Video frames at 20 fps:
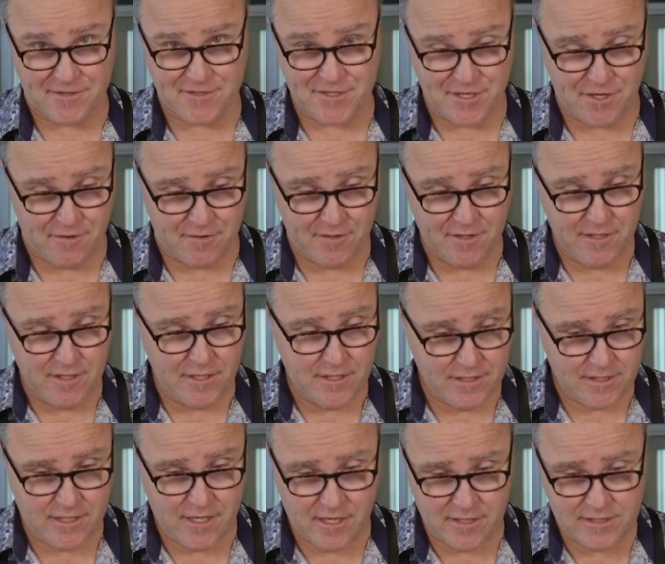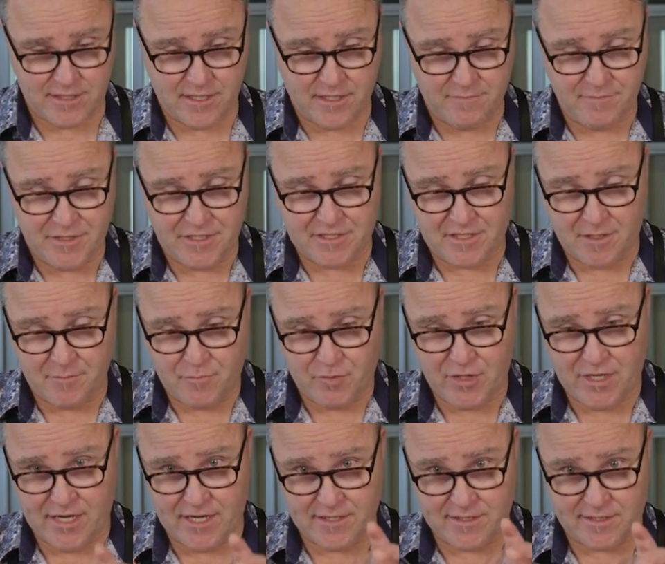So, cocktail mise en
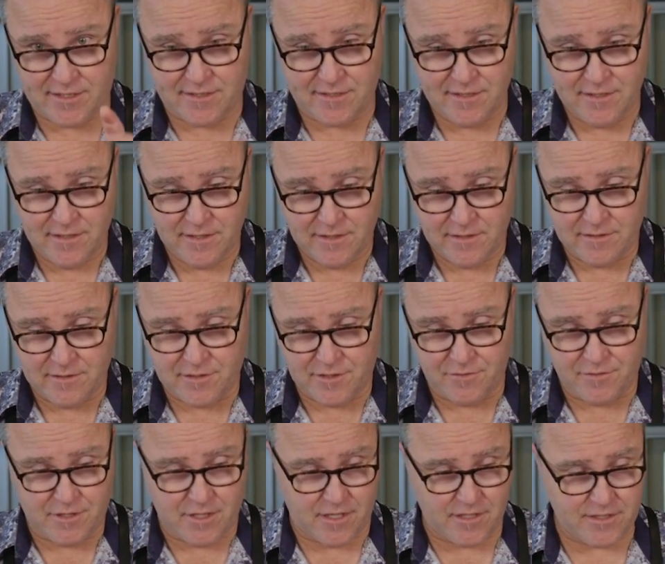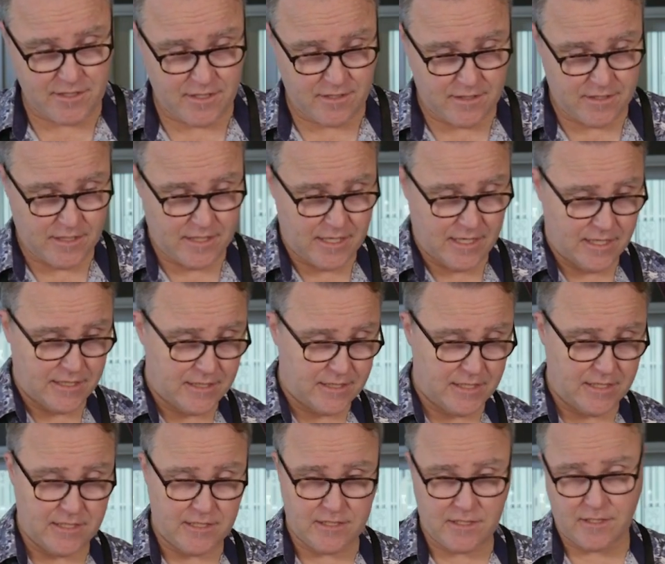place, 2 cocktail
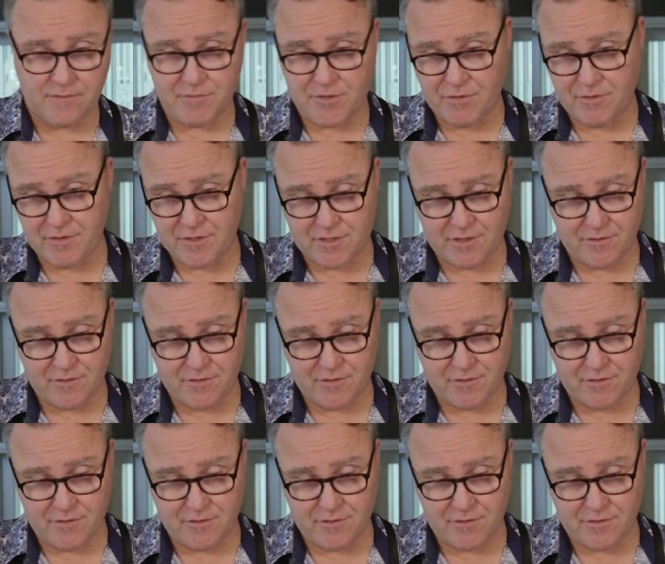glasses, and doing